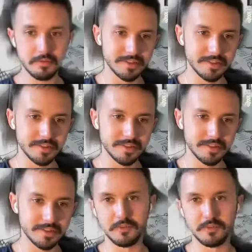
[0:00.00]
This is
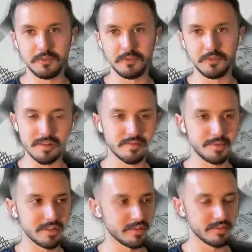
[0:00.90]
weekly Subspace
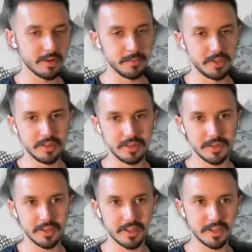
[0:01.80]
desktop meeting,
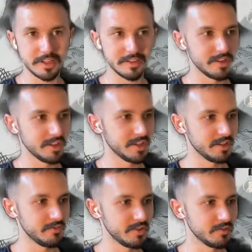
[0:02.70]
and again,
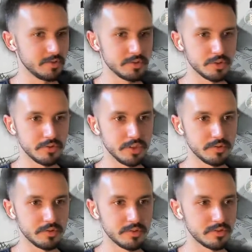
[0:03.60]
we will be showing you
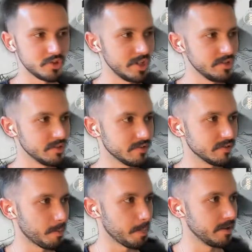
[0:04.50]
the changes
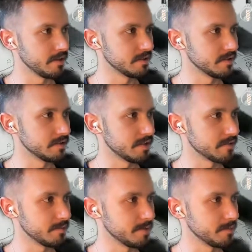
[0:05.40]
in the desktop
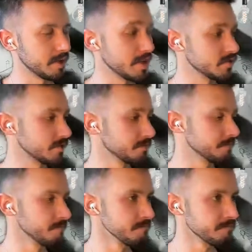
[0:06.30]
application.
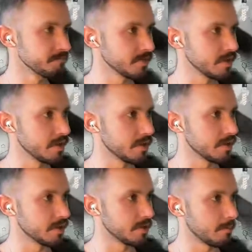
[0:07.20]

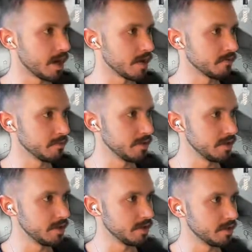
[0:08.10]
I will
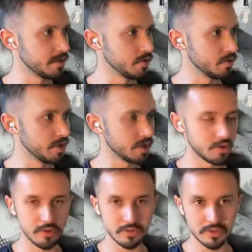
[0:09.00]
be going
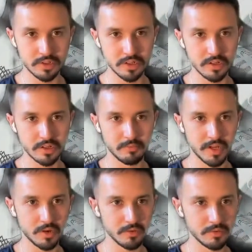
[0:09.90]
over my
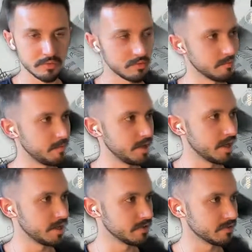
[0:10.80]
own
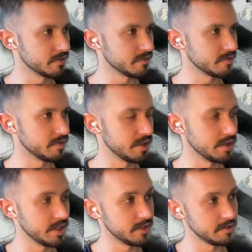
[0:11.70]
PRs and
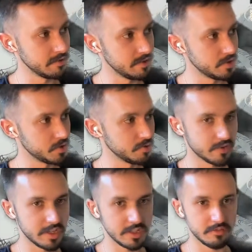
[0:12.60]
then issues,
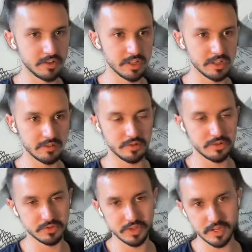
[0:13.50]
then we'll let
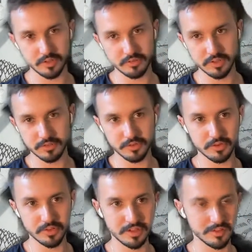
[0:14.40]
Serge take over for
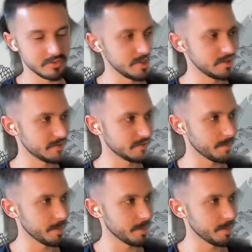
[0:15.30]
his changes.